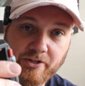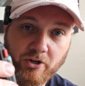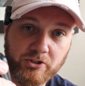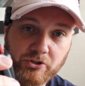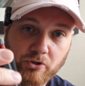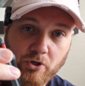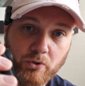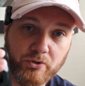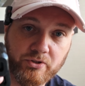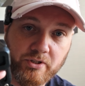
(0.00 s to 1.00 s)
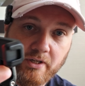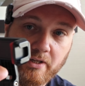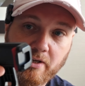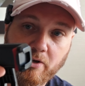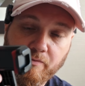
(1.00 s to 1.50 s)
It also goes
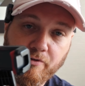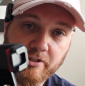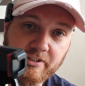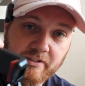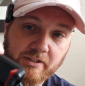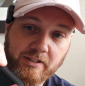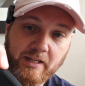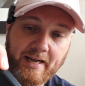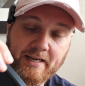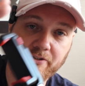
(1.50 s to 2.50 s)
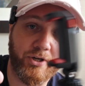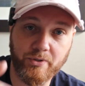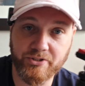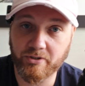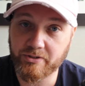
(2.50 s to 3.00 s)
vertical and
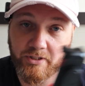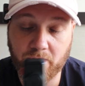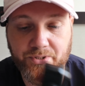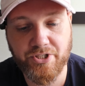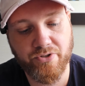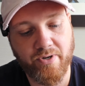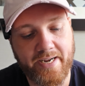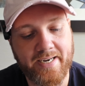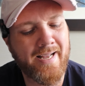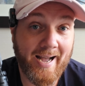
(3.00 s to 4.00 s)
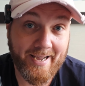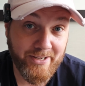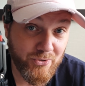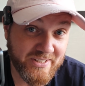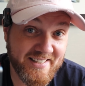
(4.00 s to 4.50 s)
horizontal, which is great. I
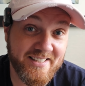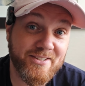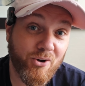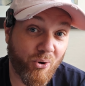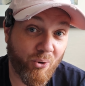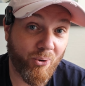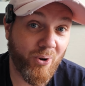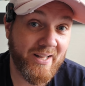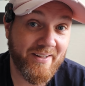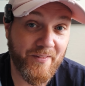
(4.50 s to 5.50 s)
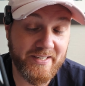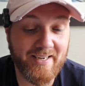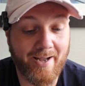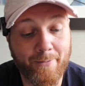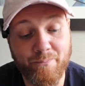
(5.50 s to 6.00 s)
use this all the
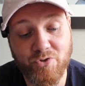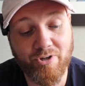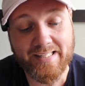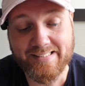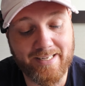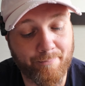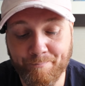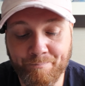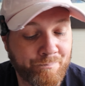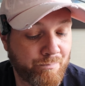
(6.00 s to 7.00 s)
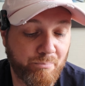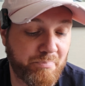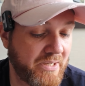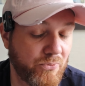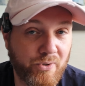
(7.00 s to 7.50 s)
time to get some
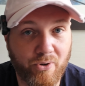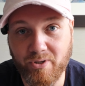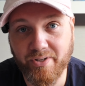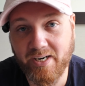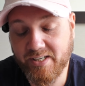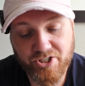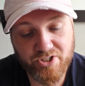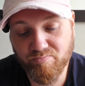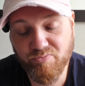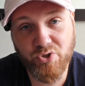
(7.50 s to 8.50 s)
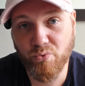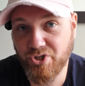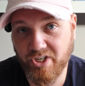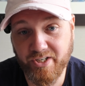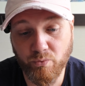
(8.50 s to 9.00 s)
B-roll that I just
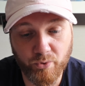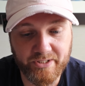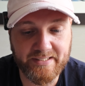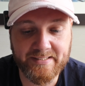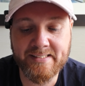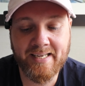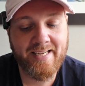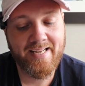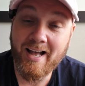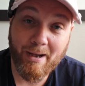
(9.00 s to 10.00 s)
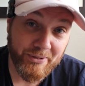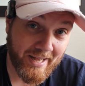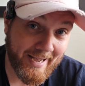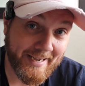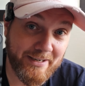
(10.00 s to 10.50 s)
usually wouldn't. I would
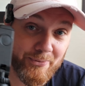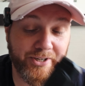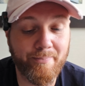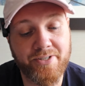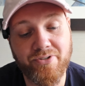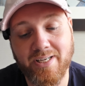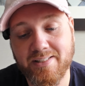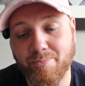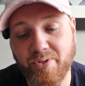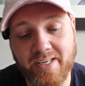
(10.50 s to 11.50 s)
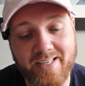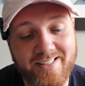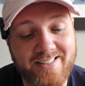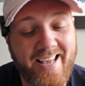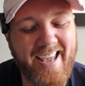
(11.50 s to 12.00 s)
highly recommend you get something like this.